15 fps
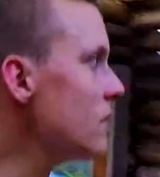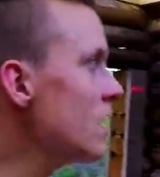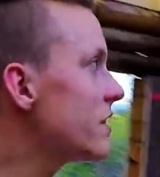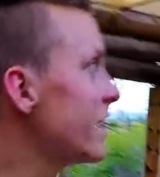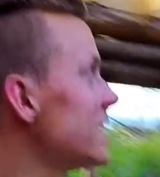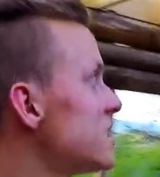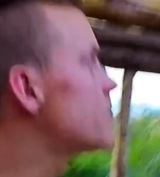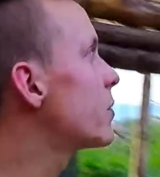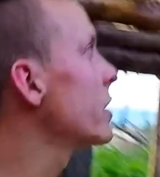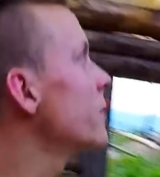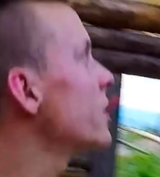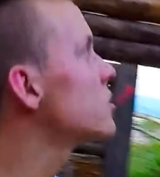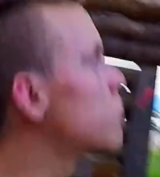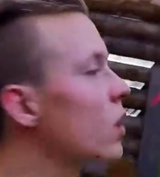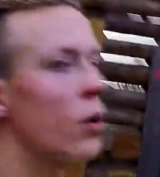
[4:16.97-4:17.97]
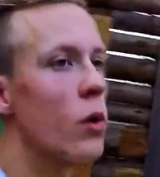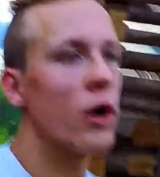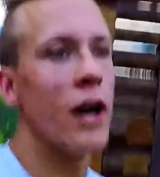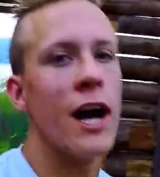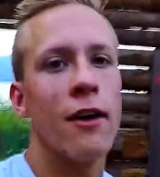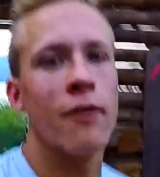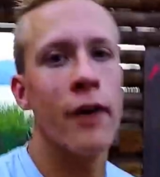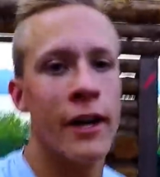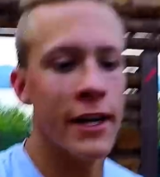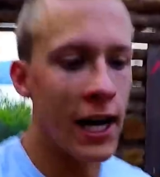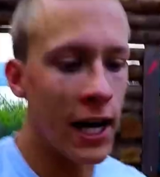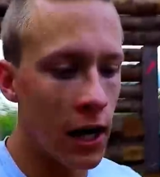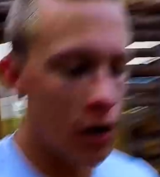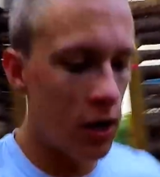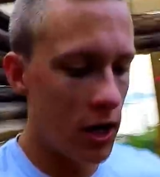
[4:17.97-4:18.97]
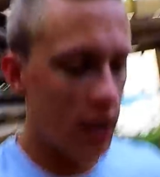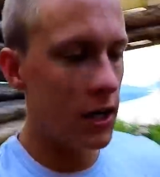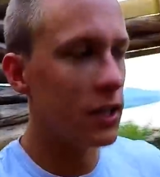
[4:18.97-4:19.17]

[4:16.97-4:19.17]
that's pretty much where we're at right now.